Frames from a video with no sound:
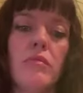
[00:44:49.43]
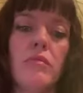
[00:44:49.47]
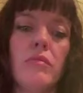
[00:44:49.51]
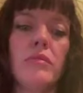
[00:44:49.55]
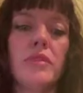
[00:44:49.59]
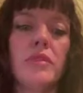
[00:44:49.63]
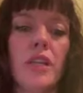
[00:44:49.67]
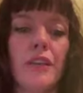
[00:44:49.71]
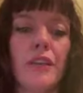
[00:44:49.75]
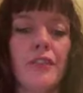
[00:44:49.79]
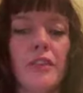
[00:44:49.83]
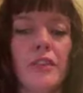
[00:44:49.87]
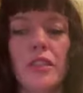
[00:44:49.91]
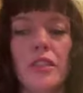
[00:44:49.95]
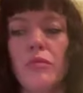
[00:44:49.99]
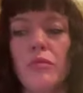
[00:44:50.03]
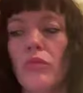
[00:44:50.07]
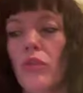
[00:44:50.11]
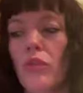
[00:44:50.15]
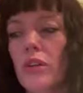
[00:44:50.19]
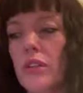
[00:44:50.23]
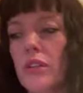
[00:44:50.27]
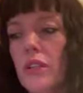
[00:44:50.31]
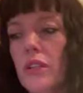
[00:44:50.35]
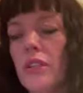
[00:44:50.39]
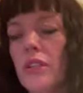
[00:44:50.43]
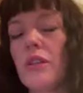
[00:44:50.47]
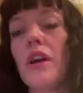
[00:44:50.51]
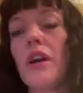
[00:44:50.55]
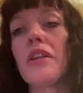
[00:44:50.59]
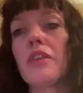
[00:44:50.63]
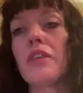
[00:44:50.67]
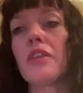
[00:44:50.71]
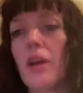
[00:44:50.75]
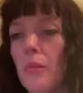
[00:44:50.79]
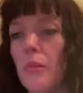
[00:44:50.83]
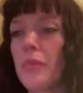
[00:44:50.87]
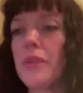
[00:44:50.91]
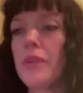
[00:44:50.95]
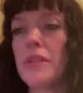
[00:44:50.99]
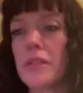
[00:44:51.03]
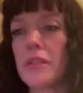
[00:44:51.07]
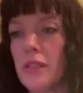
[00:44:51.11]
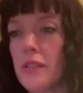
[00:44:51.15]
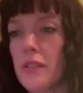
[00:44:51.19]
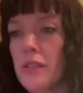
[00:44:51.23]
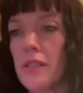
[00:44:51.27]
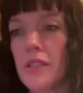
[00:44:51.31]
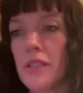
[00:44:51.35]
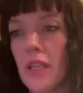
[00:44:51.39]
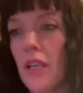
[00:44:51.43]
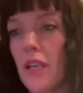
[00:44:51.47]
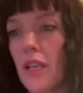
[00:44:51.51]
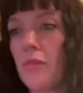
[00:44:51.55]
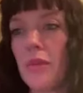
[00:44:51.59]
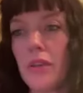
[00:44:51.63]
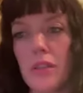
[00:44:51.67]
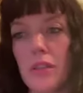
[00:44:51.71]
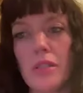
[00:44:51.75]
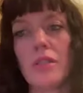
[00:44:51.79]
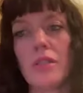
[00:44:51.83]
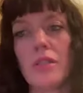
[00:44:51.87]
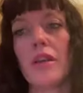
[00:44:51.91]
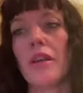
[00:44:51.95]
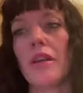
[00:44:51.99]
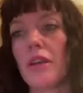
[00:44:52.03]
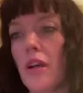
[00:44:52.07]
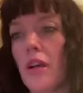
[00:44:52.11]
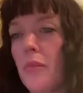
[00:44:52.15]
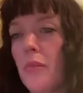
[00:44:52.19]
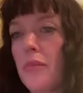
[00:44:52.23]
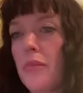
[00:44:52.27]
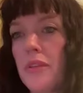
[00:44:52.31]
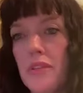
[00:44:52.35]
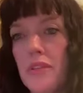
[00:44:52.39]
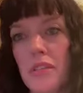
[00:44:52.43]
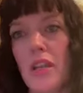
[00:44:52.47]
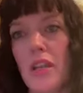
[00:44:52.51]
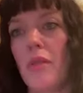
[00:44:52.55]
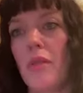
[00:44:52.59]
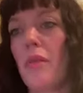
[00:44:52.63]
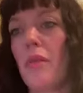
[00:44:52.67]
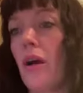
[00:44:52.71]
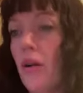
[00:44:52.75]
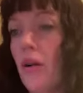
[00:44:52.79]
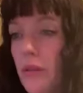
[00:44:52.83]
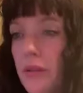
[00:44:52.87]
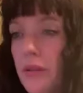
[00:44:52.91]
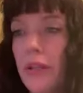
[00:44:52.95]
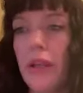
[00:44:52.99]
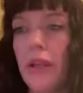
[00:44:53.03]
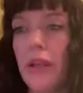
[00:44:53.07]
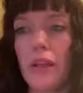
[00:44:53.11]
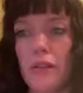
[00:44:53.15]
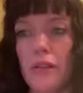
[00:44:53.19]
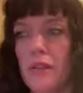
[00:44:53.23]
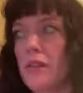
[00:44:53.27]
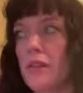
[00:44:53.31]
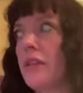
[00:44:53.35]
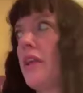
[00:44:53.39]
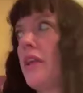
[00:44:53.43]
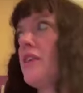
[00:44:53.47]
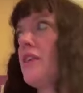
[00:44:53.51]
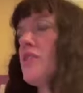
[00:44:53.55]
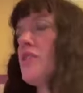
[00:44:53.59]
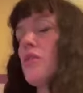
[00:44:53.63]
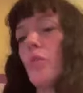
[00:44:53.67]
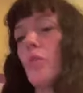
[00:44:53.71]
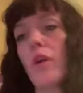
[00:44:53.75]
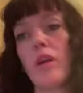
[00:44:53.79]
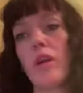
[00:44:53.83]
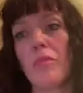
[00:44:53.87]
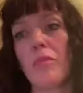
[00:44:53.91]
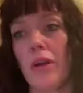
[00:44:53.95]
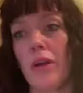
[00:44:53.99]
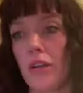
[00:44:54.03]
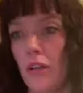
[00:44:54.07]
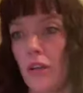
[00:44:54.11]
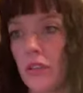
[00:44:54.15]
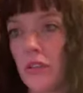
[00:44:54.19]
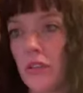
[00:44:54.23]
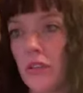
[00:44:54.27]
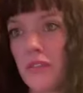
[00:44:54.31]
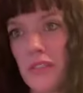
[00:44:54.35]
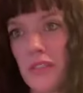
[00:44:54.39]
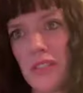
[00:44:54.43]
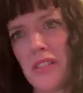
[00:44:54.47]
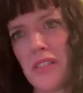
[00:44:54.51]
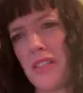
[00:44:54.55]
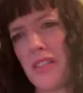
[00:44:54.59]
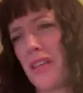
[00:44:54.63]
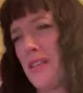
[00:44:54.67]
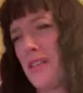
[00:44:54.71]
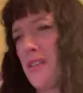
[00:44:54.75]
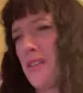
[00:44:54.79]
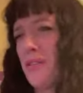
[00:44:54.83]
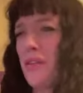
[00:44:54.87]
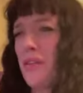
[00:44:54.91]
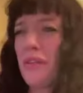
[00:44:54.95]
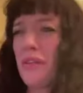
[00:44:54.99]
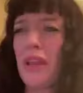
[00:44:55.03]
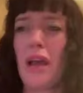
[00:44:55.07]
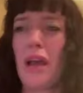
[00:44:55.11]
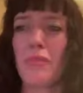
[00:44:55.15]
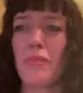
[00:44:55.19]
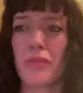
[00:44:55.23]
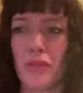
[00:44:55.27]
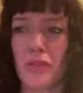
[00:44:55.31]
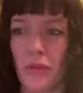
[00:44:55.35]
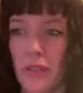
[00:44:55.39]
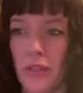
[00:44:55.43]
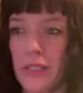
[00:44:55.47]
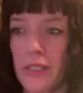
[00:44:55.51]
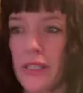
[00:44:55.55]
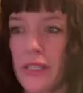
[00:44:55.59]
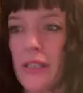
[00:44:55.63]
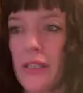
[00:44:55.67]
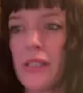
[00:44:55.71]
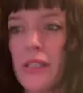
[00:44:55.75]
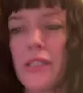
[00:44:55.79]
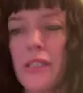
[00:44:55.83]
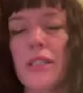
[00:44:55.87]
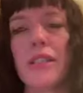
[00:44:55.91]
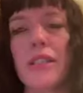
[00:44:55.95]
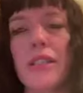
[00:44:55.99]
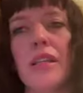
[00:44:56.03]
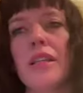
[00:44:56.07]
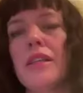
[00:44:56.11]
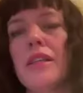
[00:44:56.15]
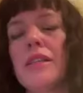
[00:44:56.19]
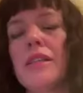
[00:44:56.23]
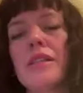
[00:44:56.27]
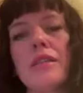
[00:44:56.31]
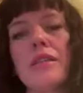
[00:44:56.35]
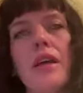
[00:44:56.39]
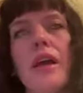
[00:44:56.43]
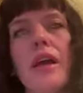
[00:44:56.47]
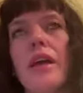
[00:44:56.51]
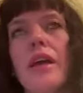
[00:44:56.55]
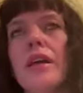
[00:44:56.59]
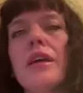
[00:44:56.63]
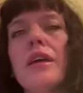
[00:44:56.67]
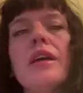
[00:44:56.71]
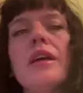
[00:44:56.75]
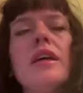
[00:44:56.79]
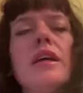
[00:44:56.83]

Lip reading: definitely more than a lot of companies can say, because a lot of companies come out and they swear by all of these things and laboratory tested, and it's like